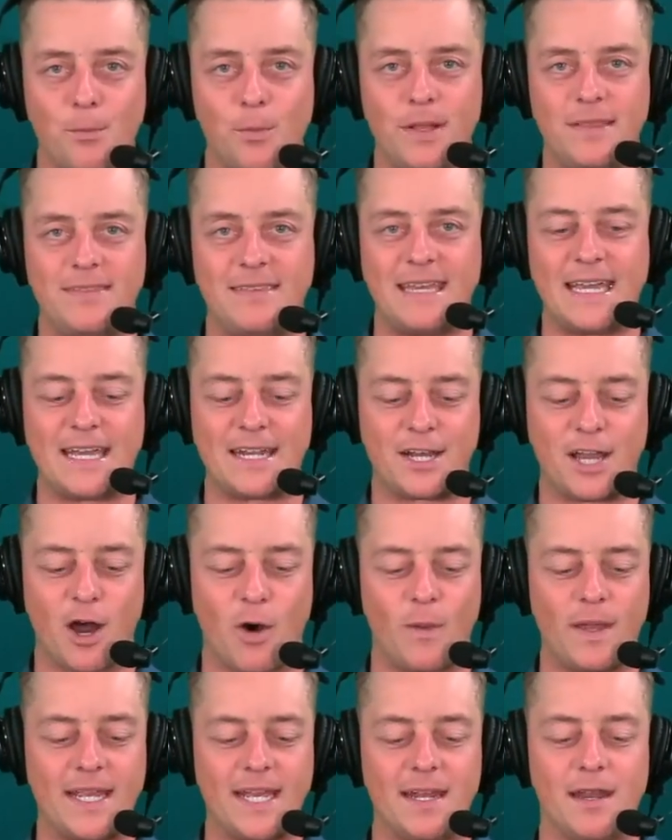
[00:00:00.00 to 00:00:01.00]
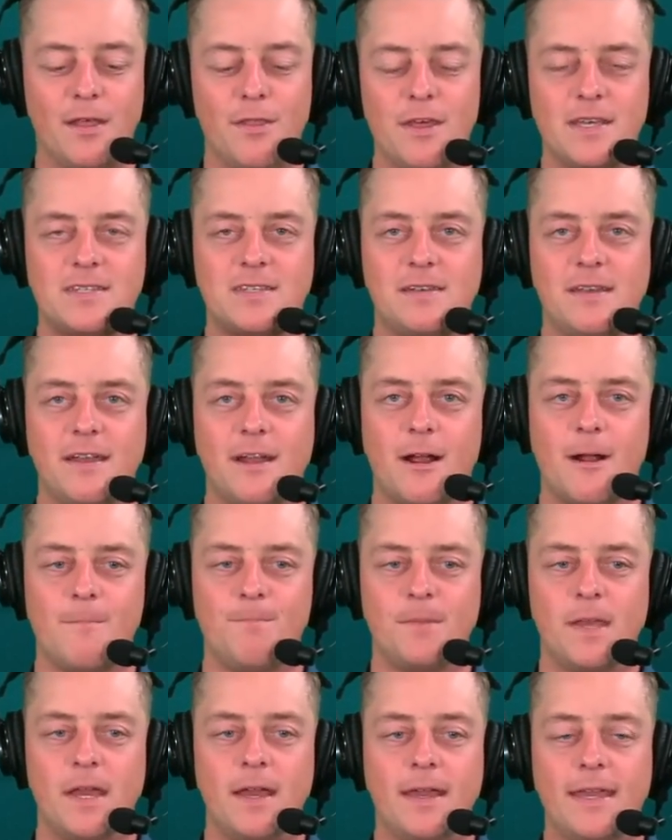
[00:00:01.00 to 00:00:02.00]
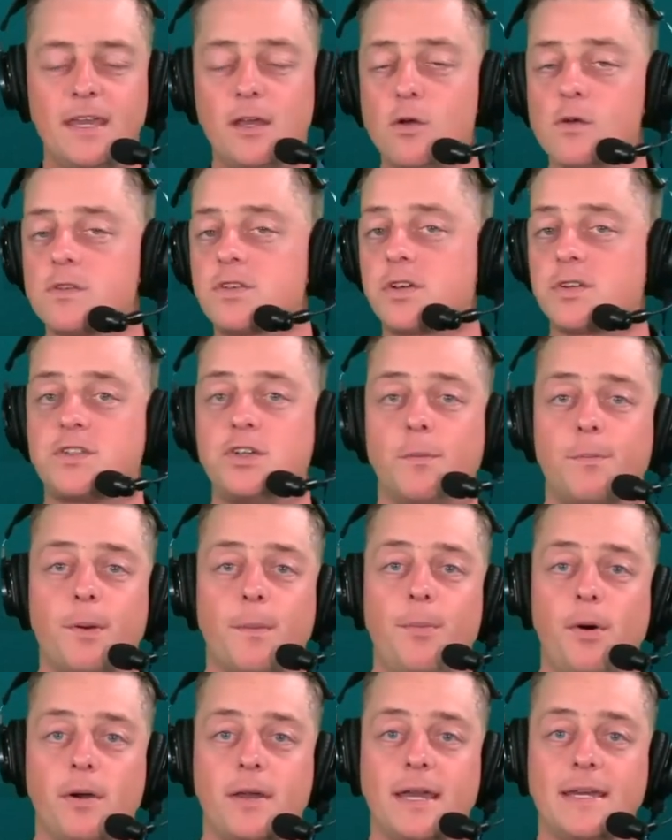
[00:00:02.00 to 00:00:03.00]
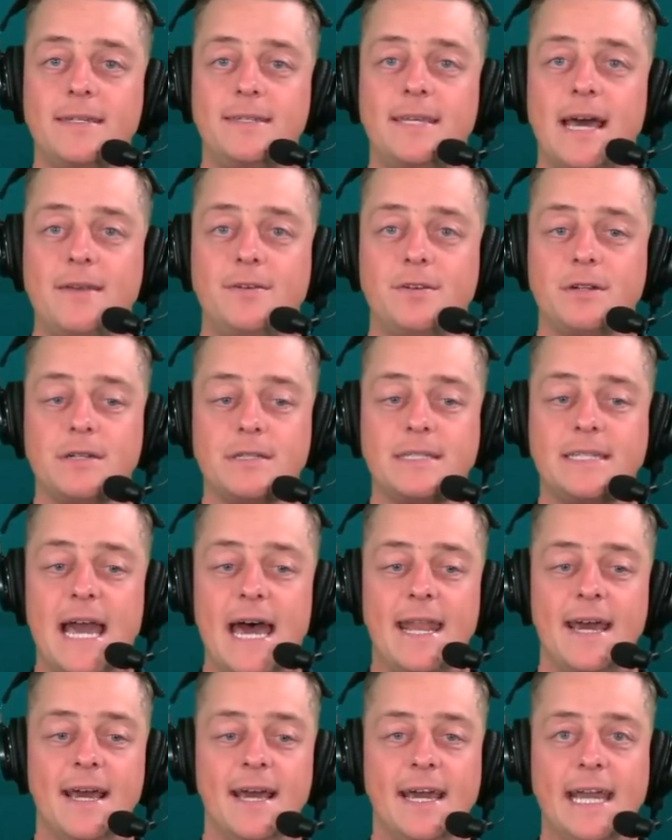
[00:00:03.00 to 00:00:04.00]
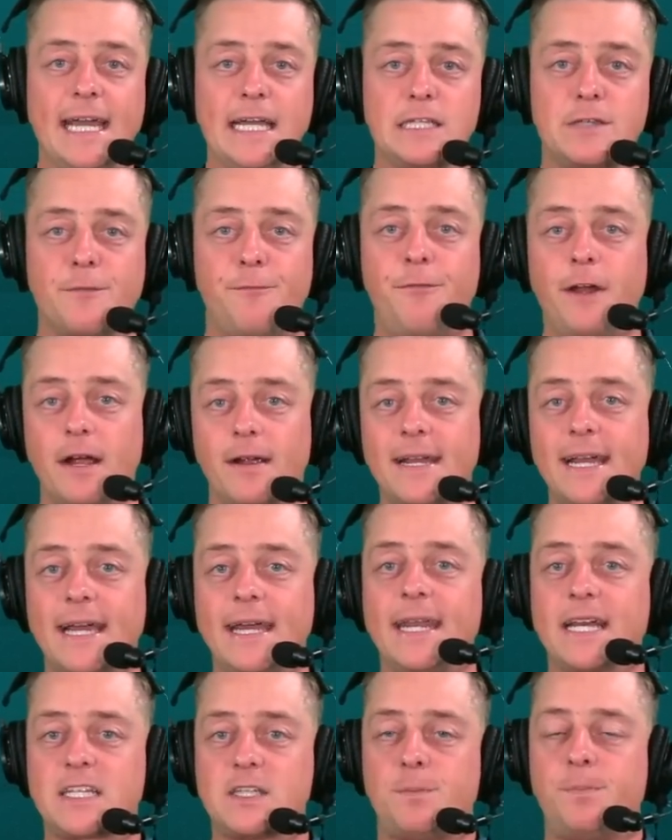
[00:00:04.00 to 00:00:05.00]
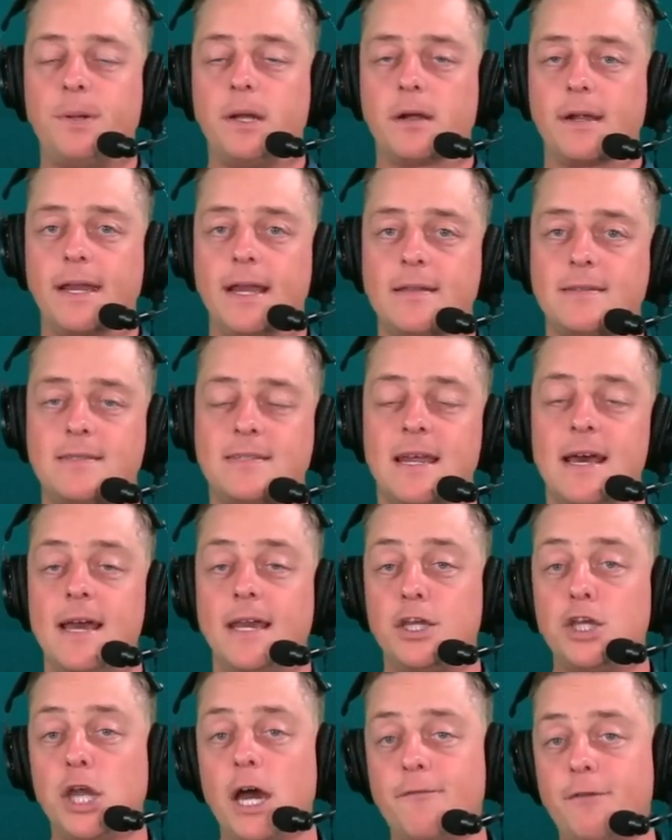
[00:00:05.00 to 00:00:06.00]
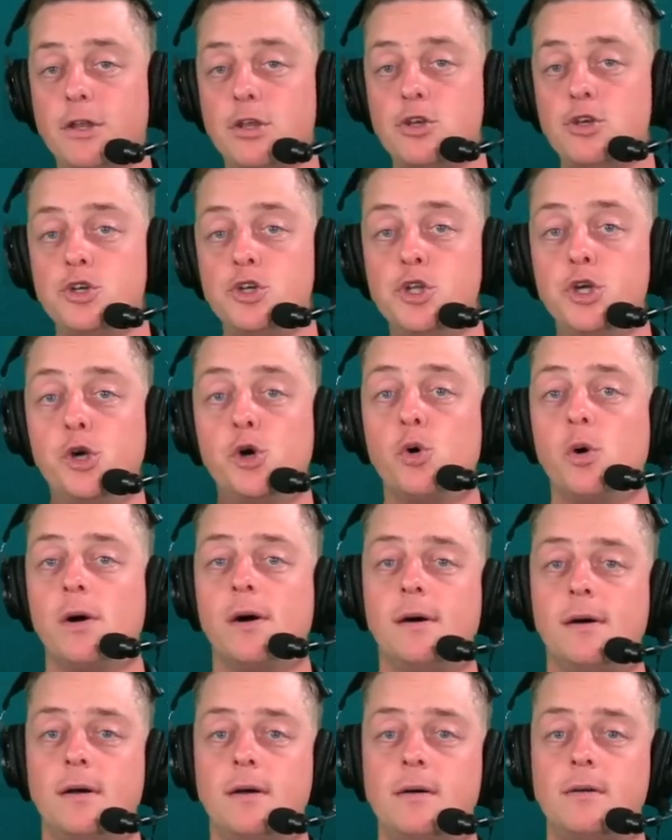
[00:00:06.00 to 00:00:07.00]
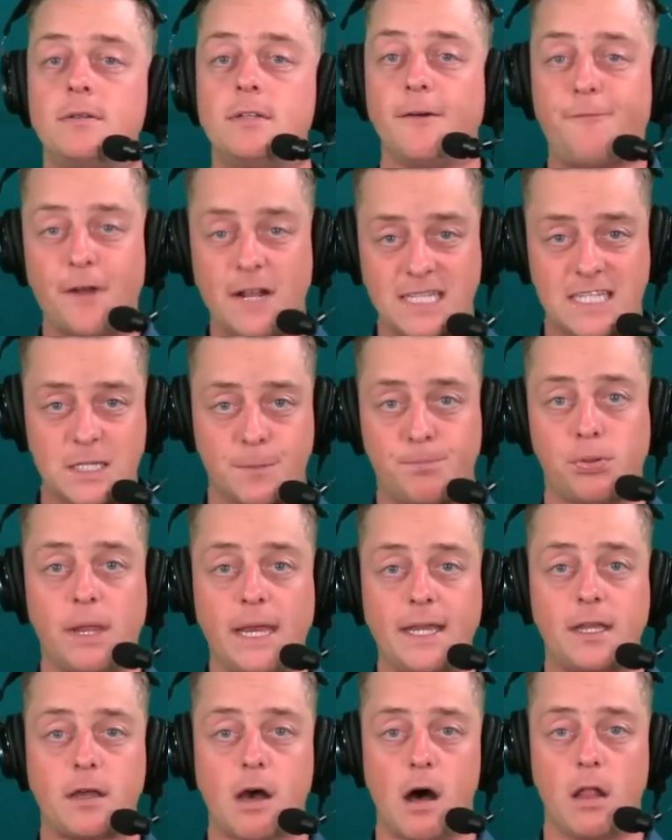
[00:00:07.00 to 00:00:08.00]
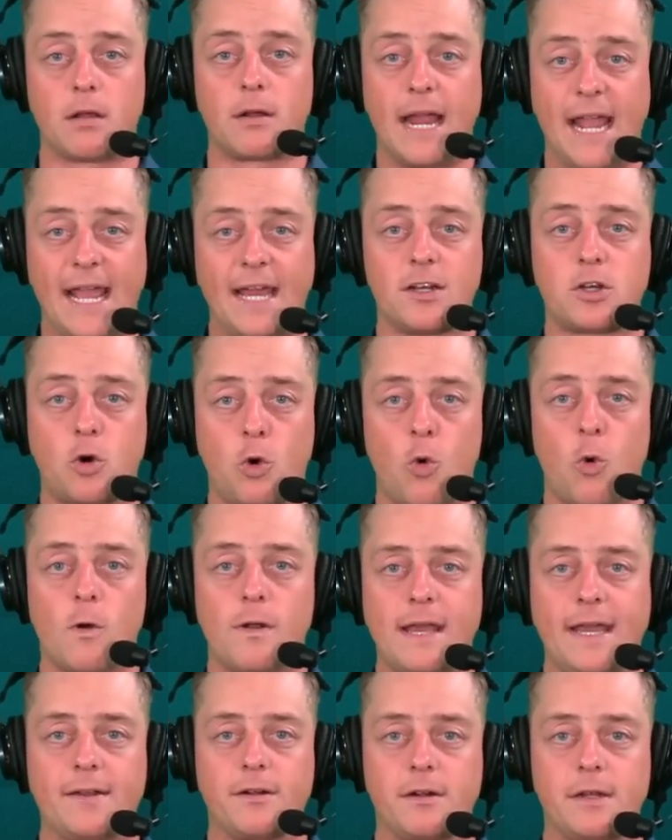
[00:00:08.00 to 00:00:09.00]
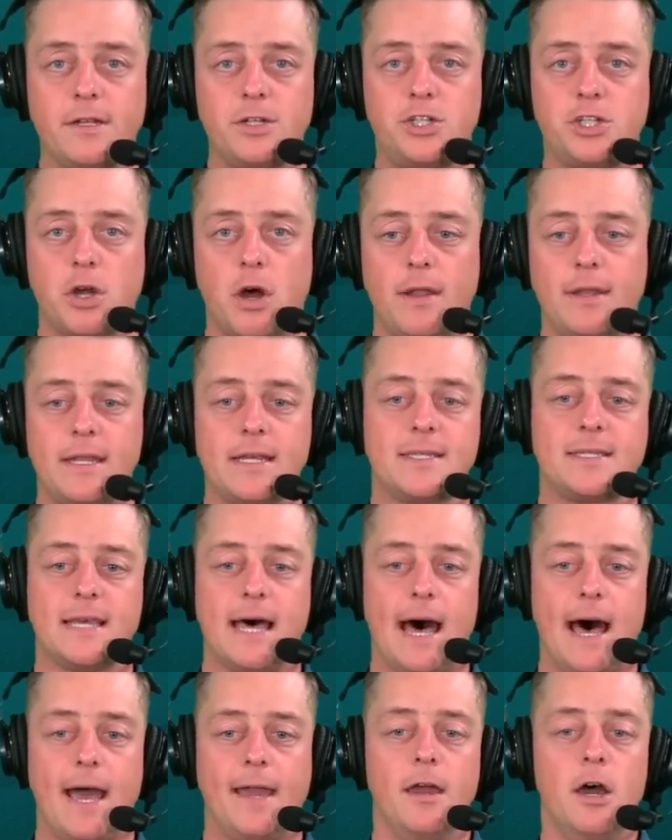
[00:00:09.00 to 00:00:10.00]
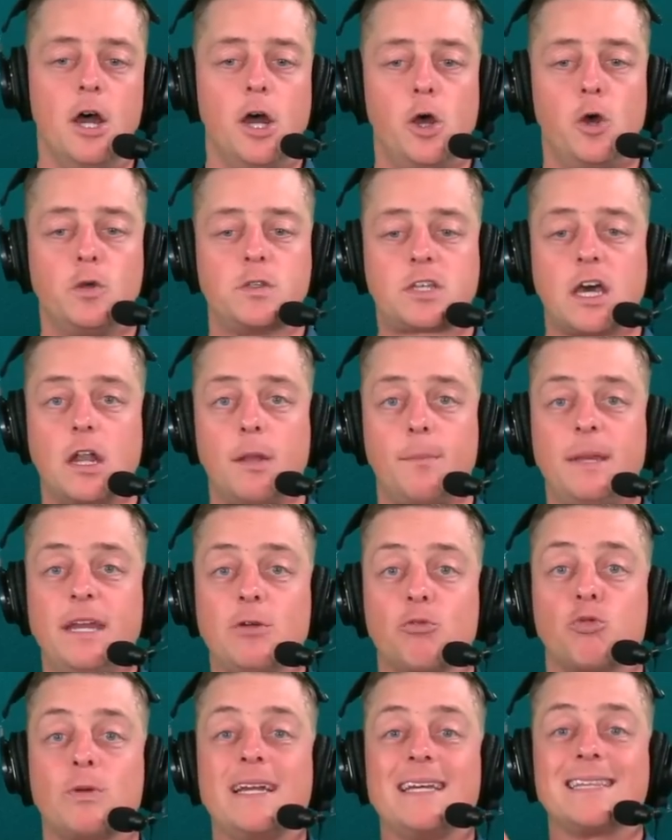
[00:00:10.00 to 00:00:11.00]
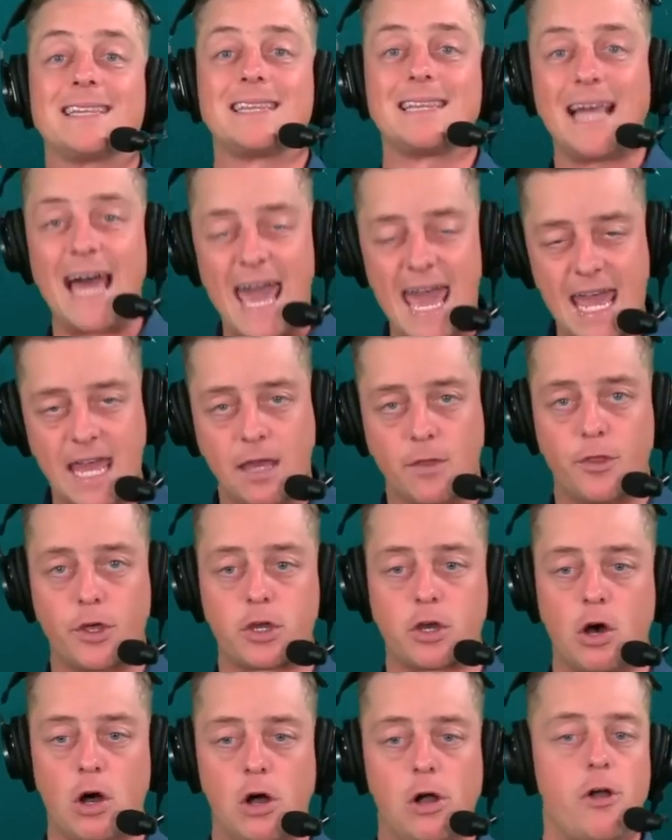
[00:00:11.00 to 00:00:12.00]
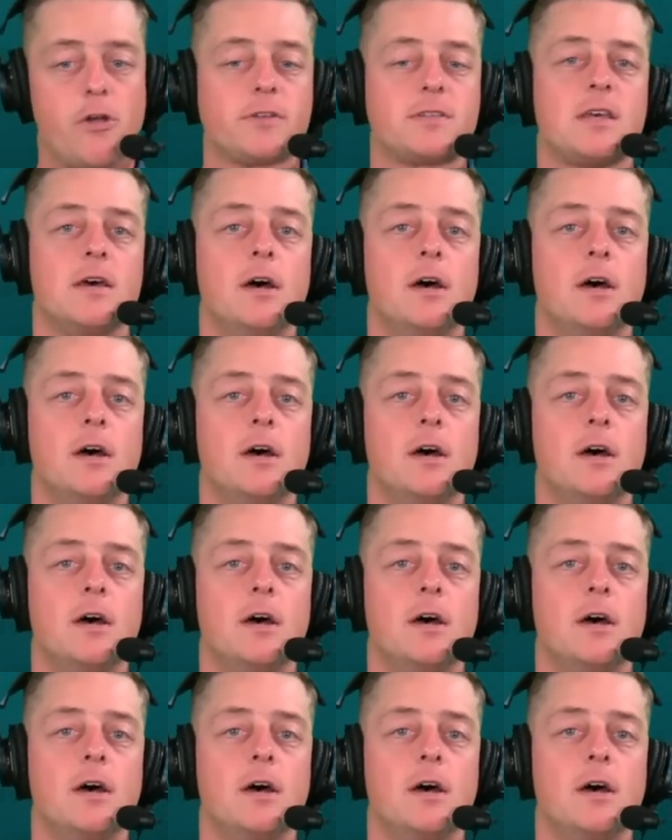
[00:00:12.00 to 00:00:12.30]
with Dean going into this year, Eagles are Super Bowl contenders, yet he's very inexperienced. You have a new defensive play caller and coordinator in Sean Desai, who's going to be relaying the calls